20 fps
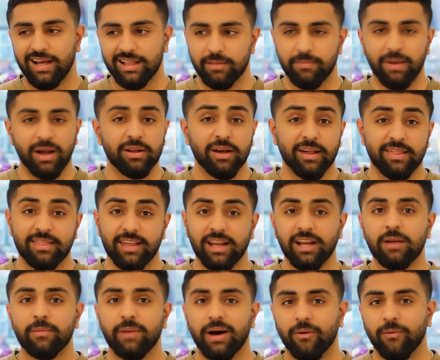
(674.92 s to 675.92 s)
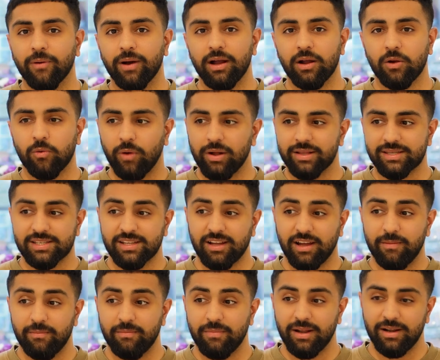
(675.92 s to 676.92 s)
And the amount I think about work whilst
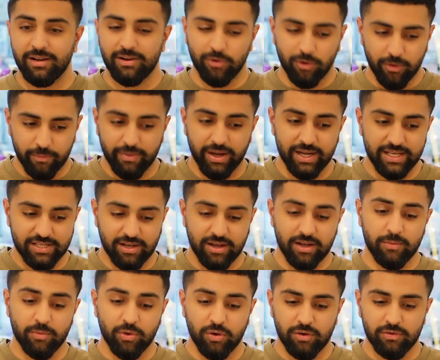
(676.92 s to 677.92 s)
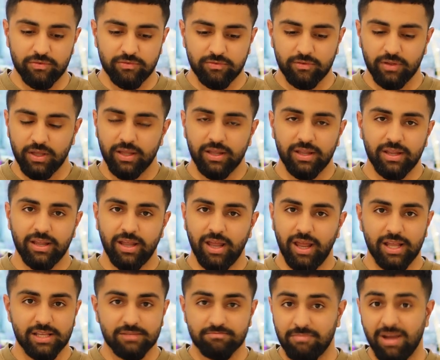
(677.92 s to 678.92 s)
I'm on my time off
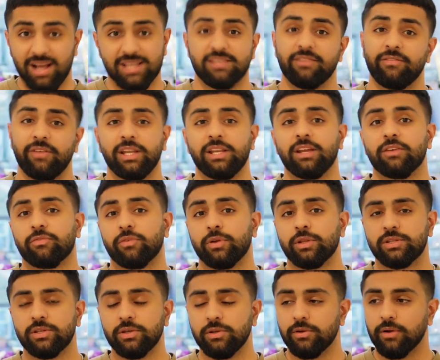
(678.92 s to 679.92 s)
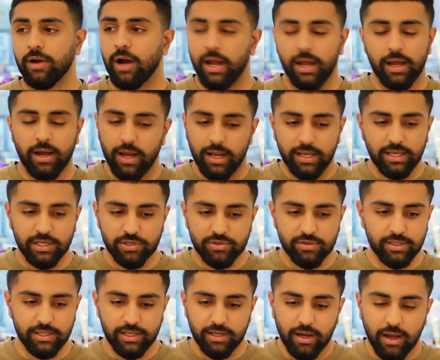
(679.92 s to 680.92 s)
is massively different too.
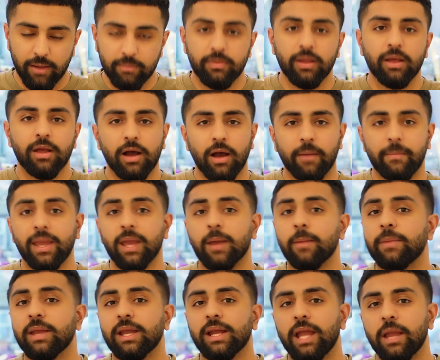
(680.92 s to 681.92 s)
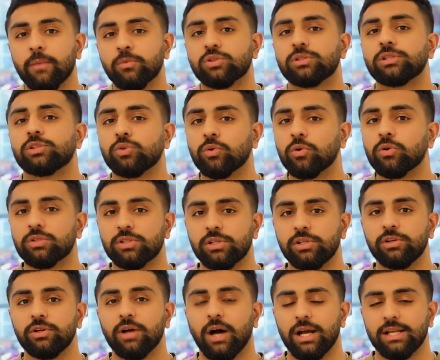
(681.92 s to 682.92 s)
I'm here being able to talk
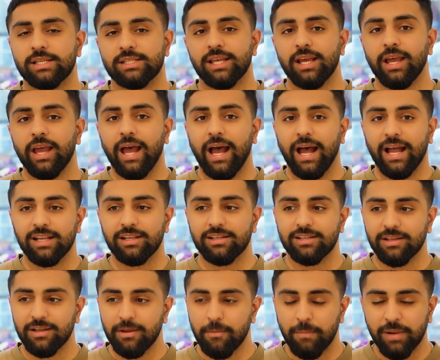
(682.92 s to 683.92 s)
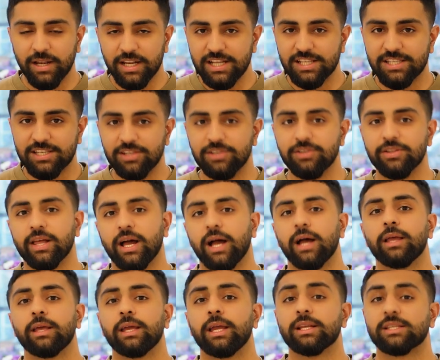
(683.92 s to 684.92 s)
to you guys and plea to you
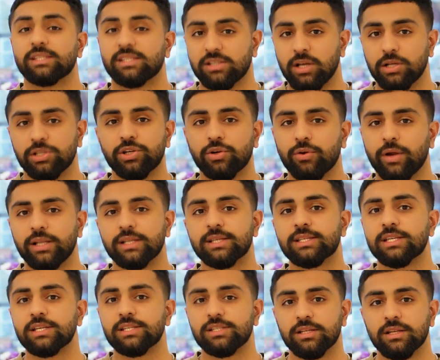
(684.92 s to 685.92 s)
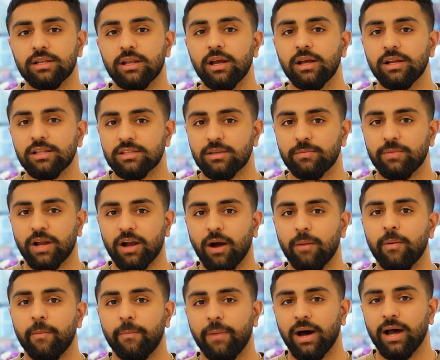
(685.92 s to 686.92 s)
that it's such a great decision to
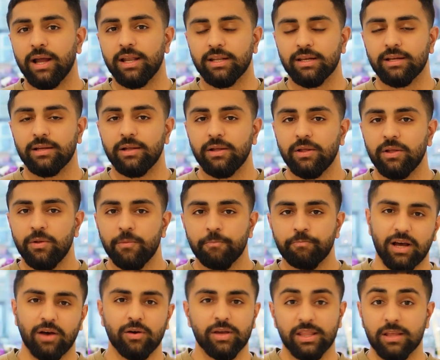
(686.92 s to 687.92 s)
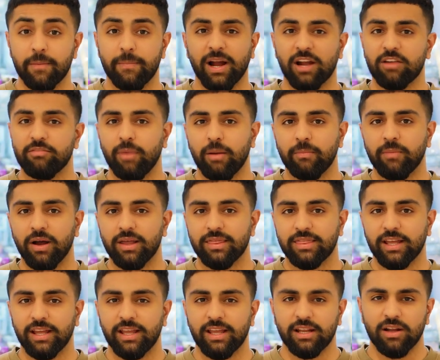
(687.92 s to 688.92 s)
become a pilot, without in the back of my
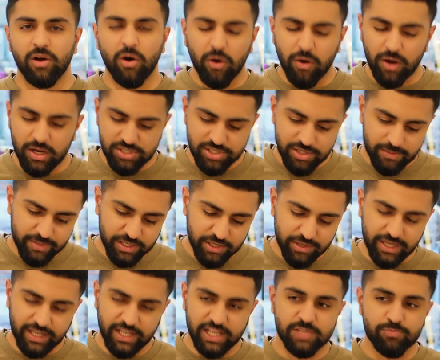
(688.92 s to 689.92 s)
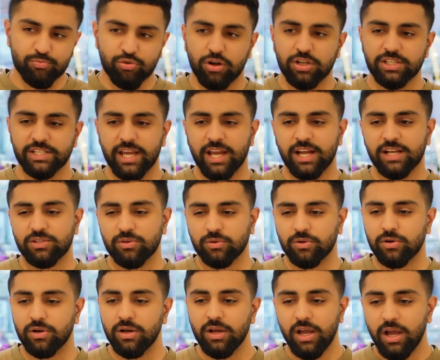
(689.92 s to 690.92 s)
mind thinking, oh, I should be doing this project,
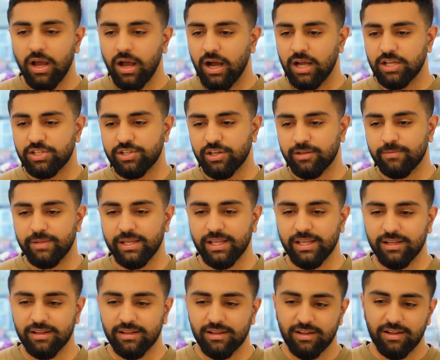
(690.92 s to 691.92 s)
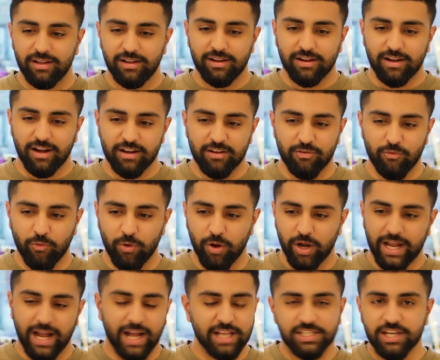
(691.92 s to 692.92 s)
or I should be kind of
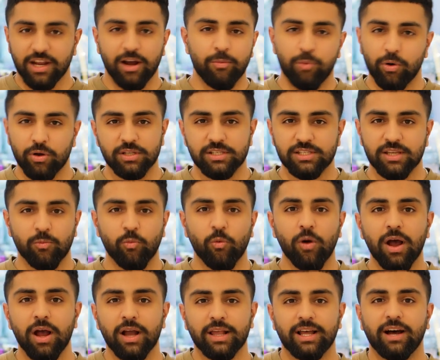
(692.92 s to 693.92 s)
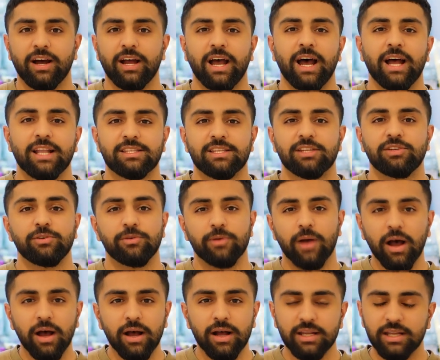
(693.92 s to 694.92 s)
catching up on some work that I had to
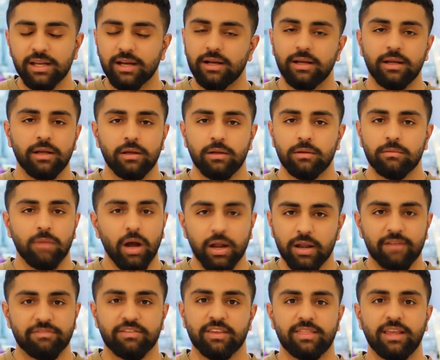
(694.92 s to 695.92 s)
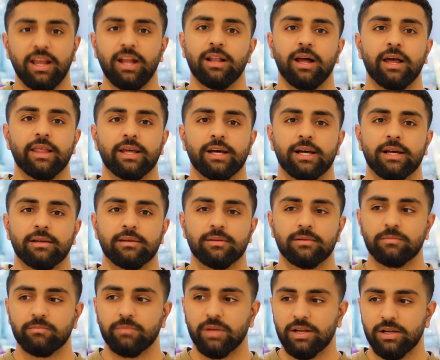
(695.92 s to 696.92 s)
do earlier. I don't have to think like
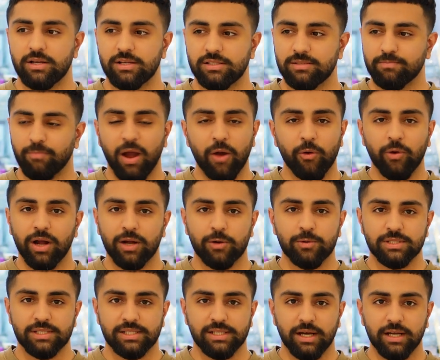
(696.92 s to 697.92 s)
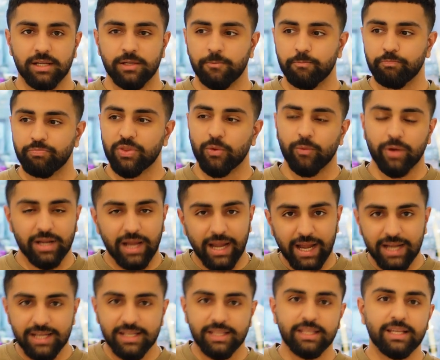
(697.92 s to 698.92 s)
that, because my work was done when I
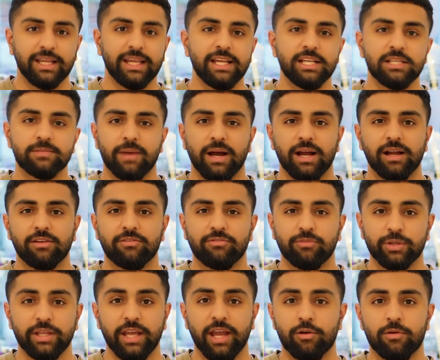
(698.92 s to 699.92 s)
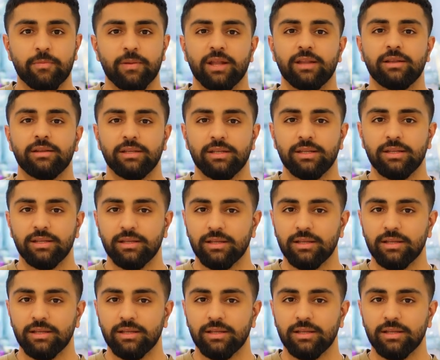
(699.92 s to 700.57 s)
handed the keys back for the aeroplane.